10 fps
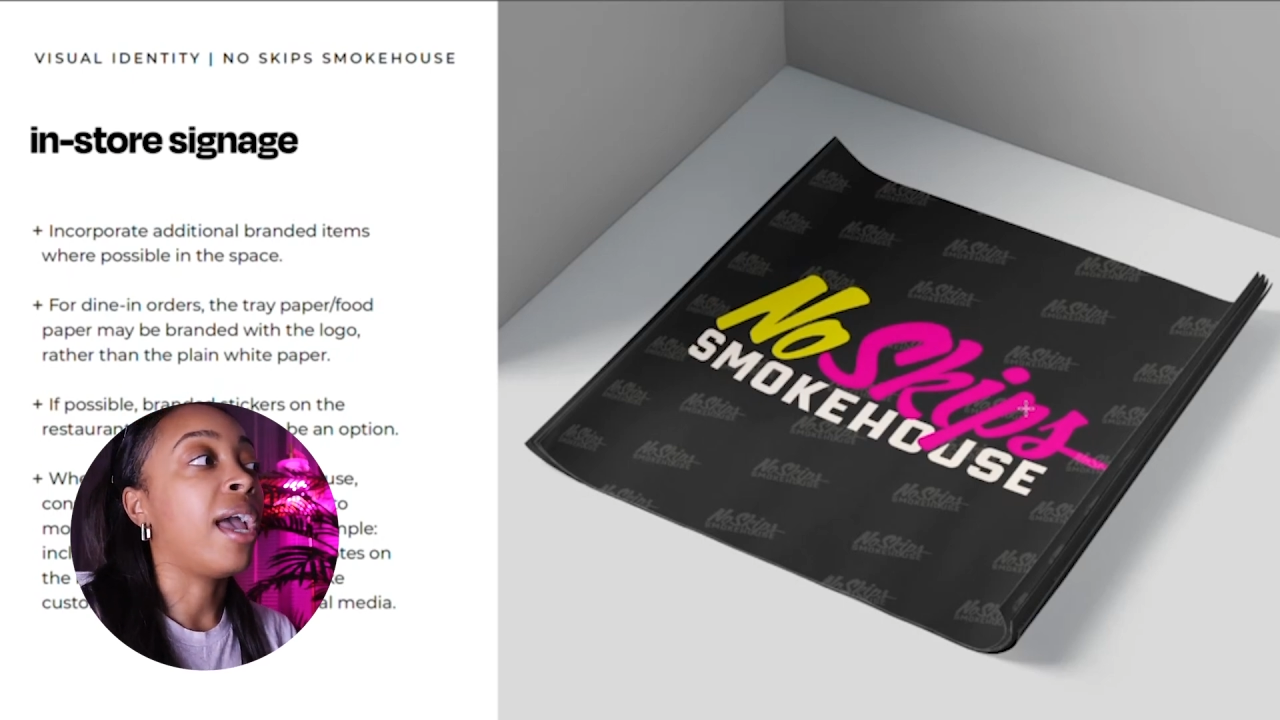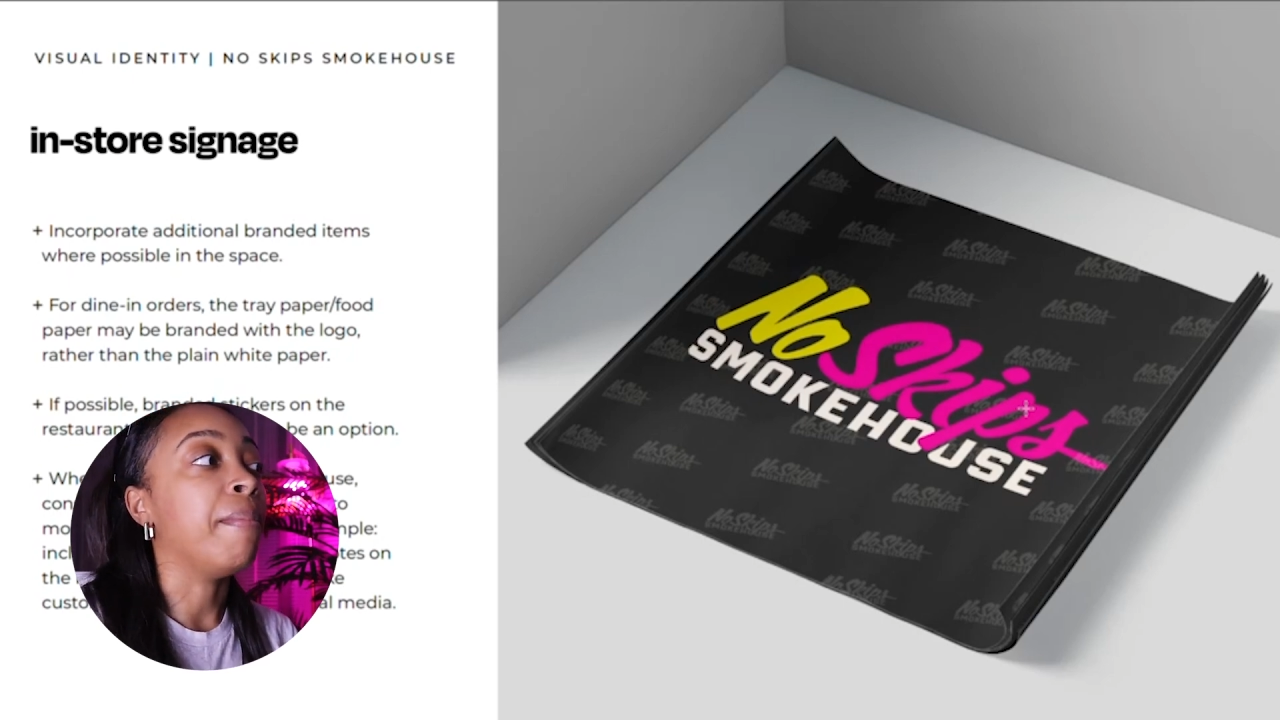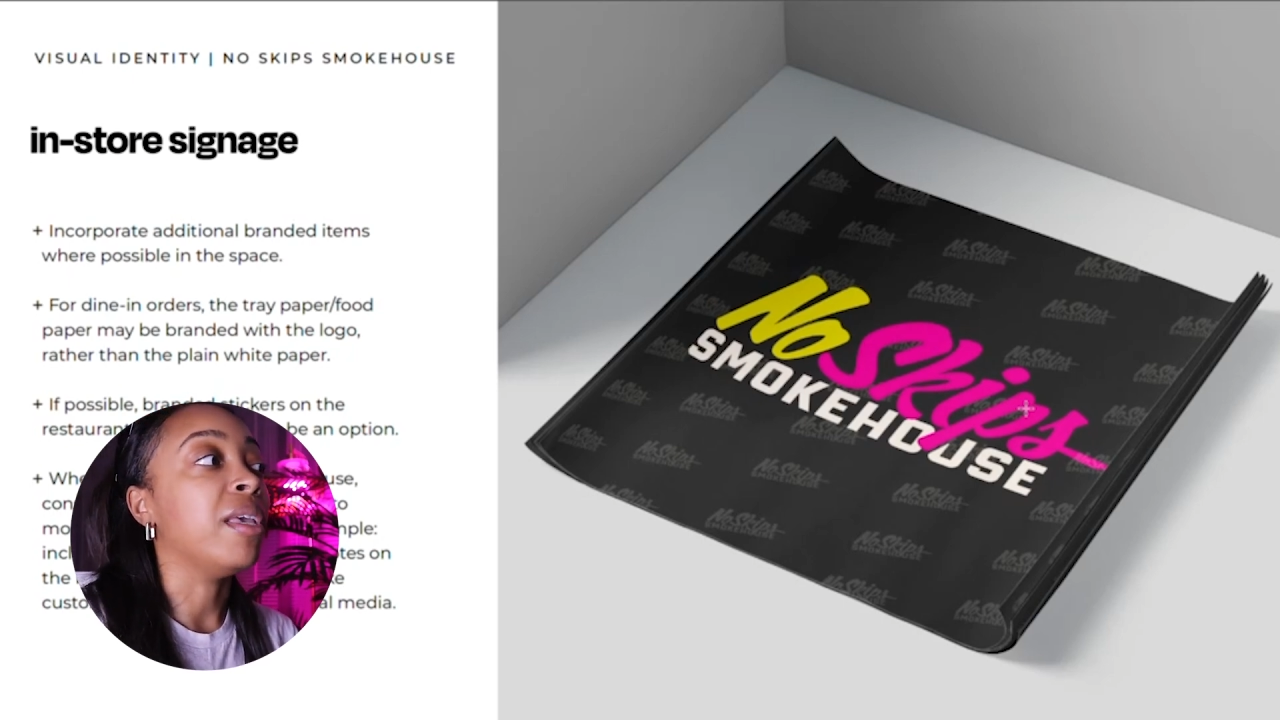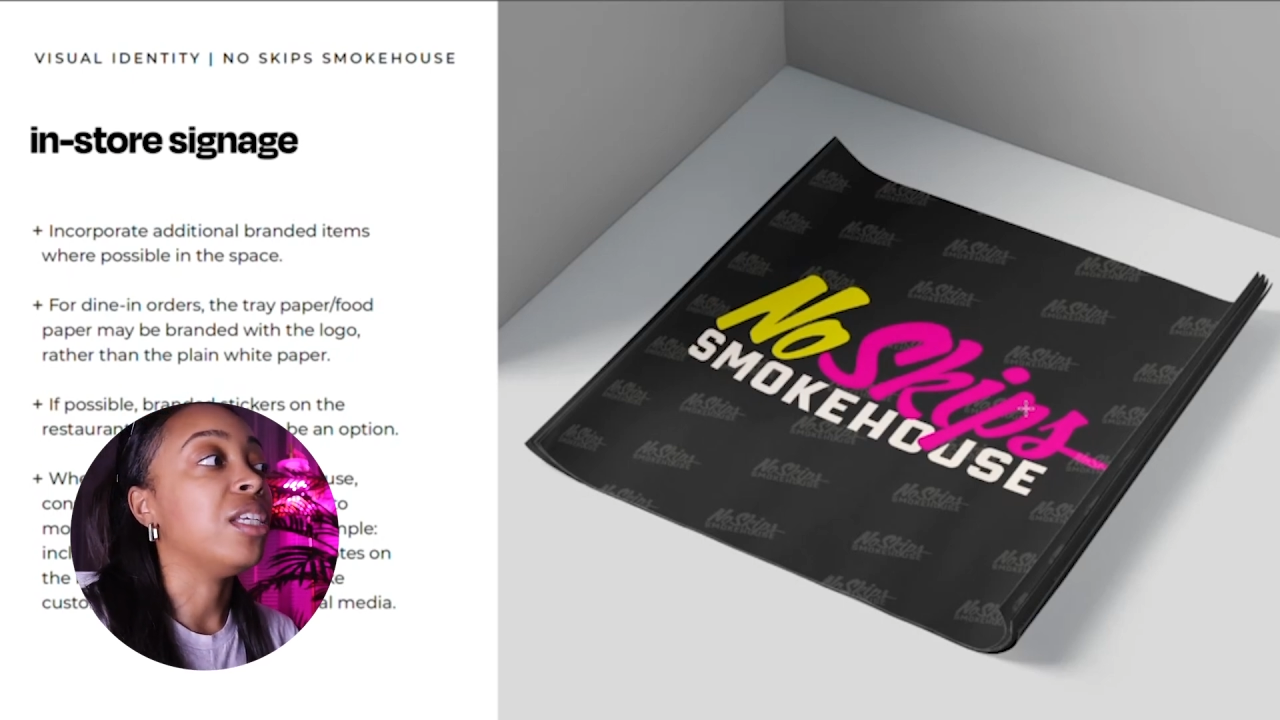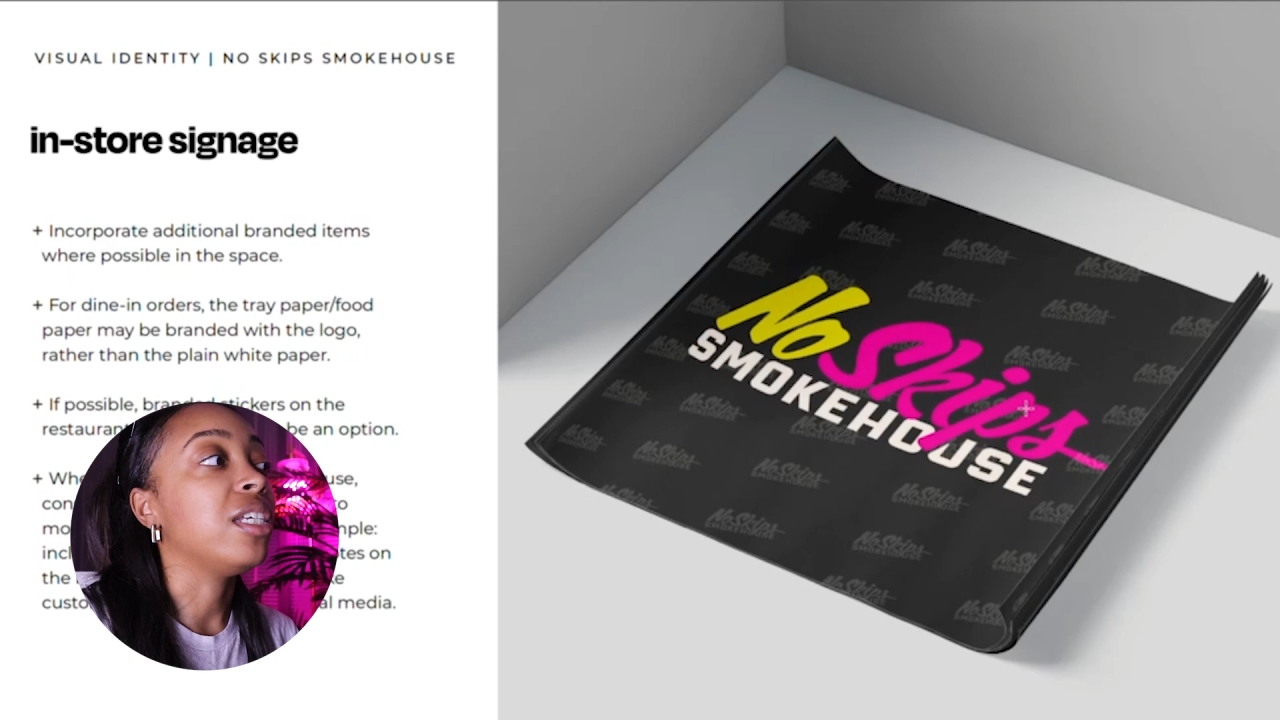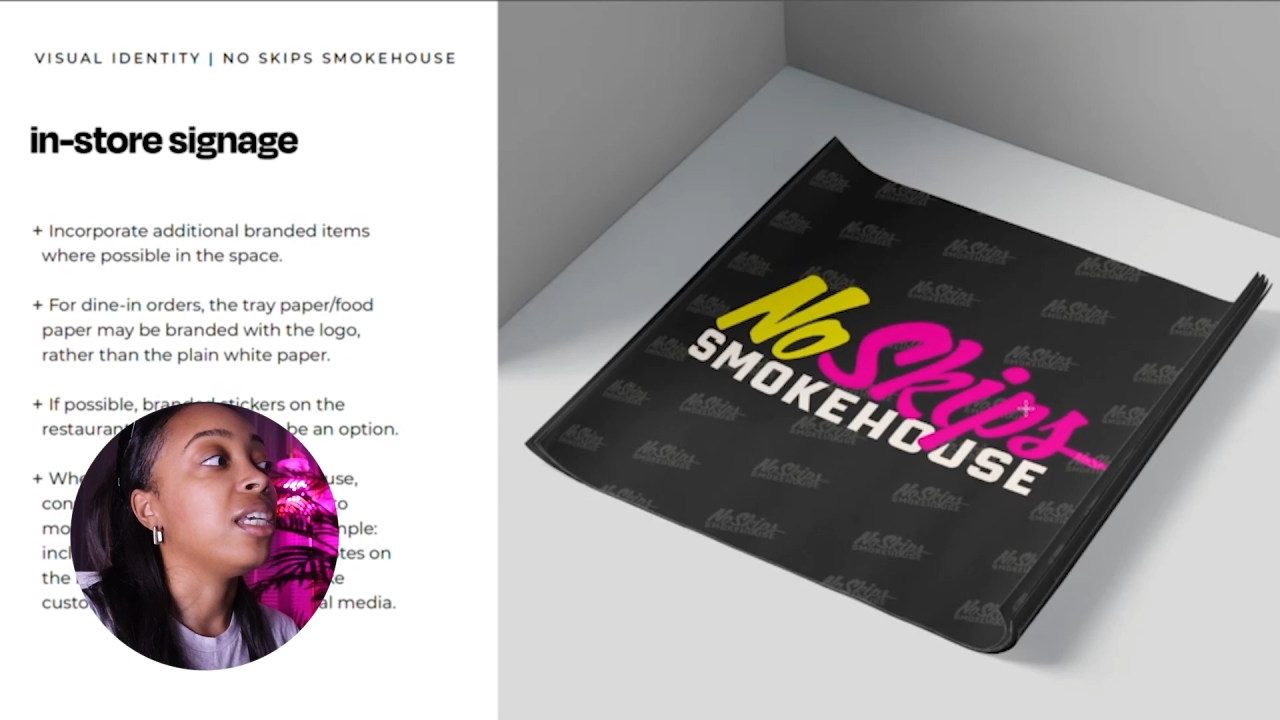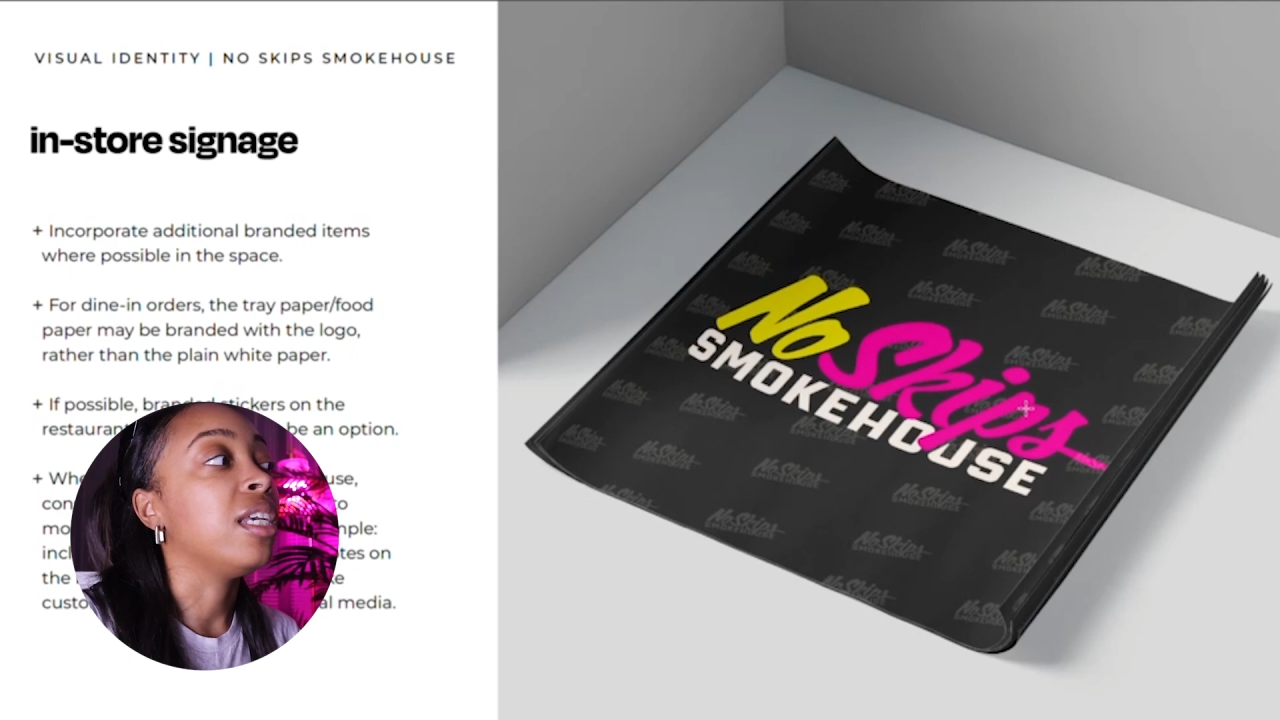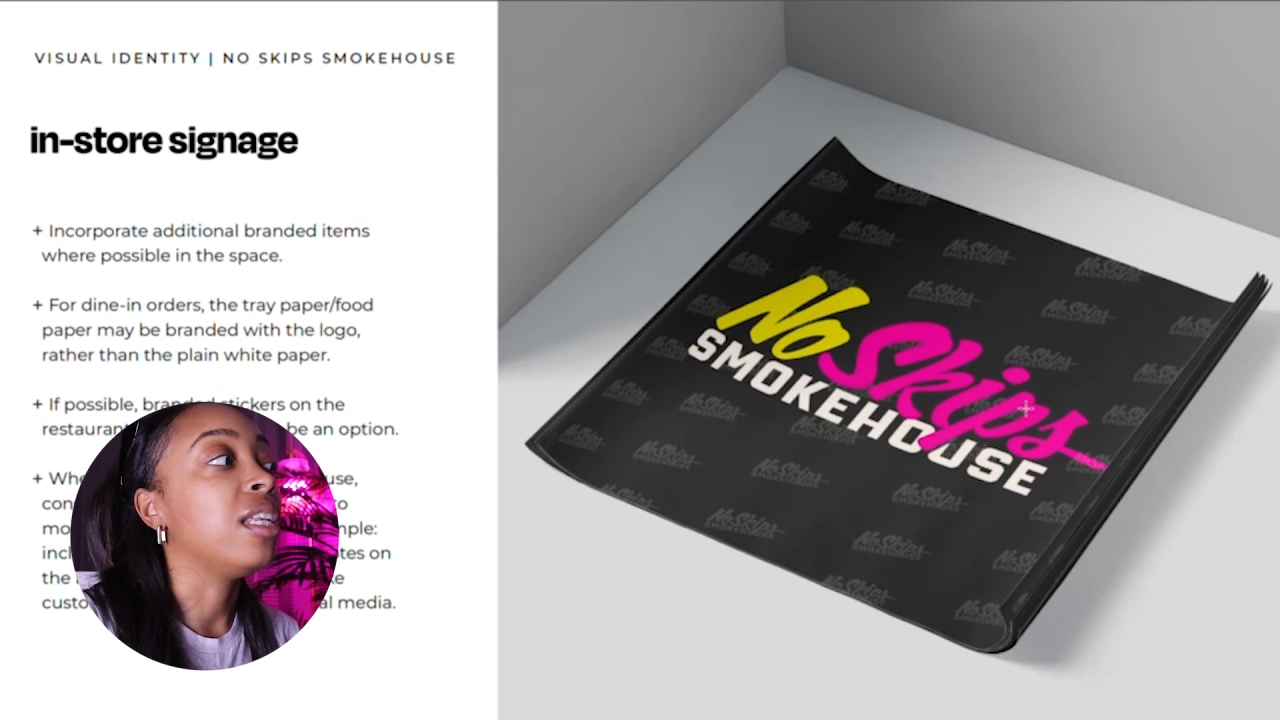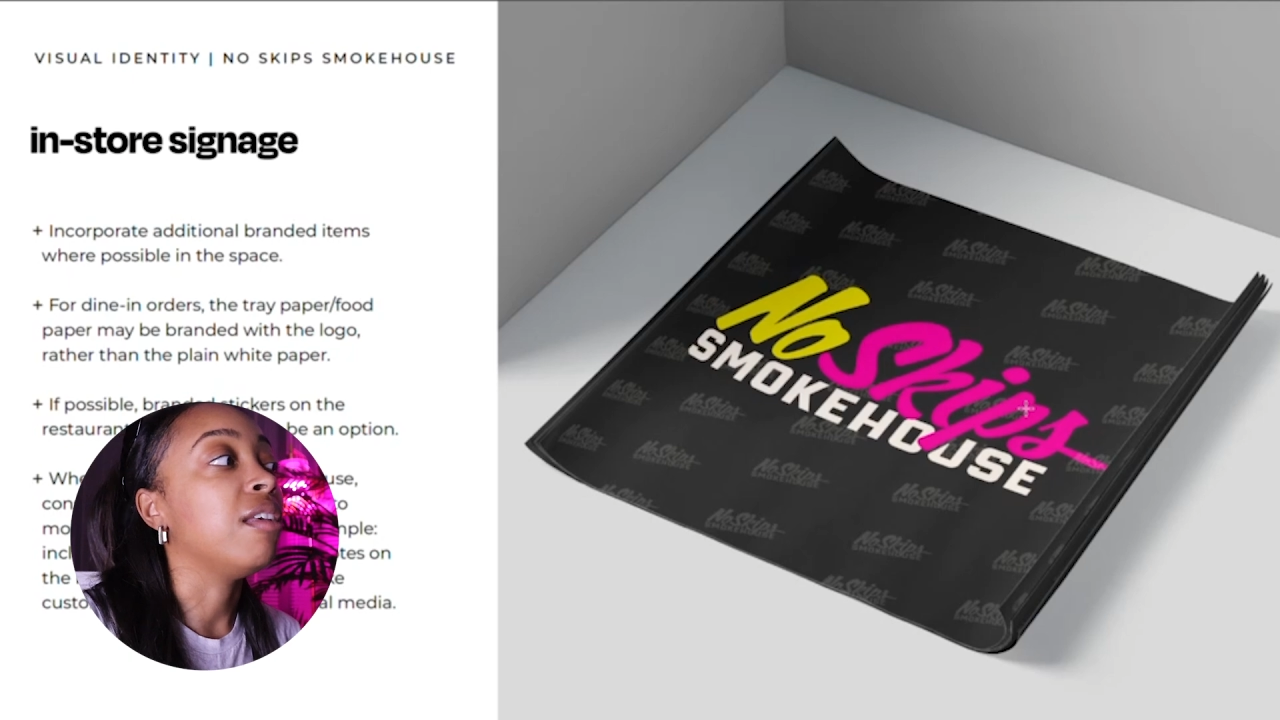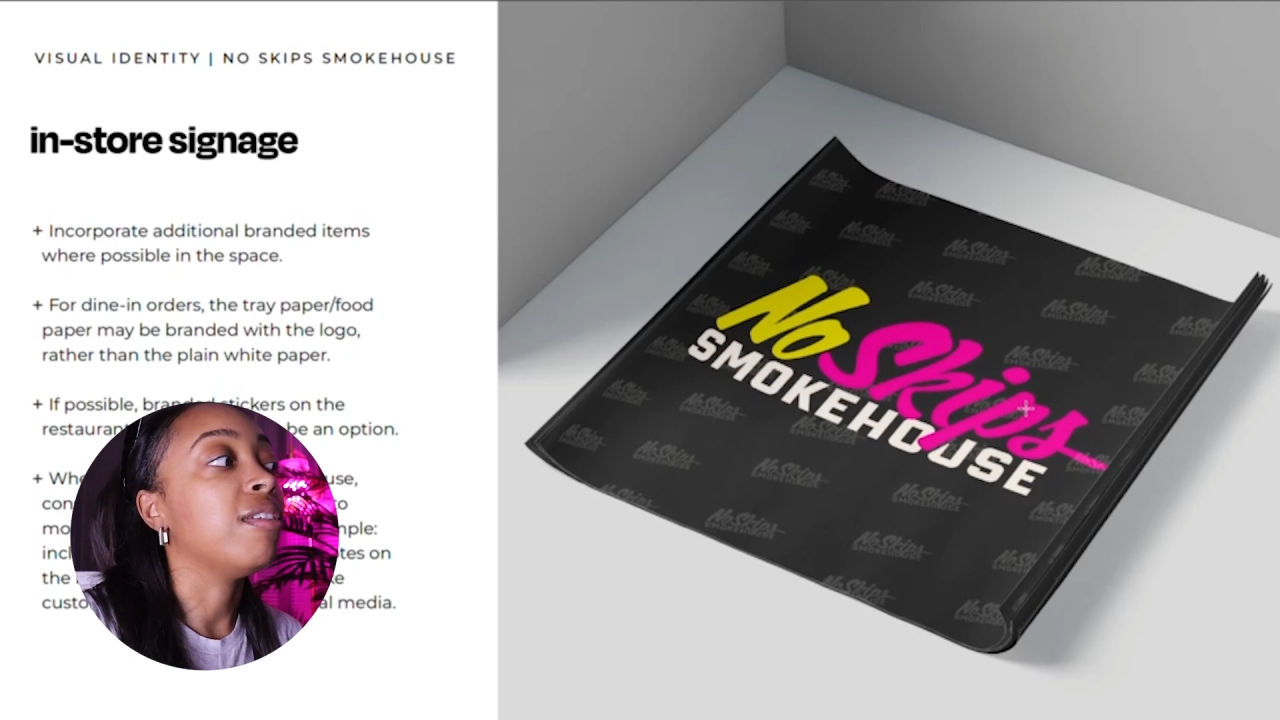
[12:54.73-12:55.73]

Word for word: I mentioned,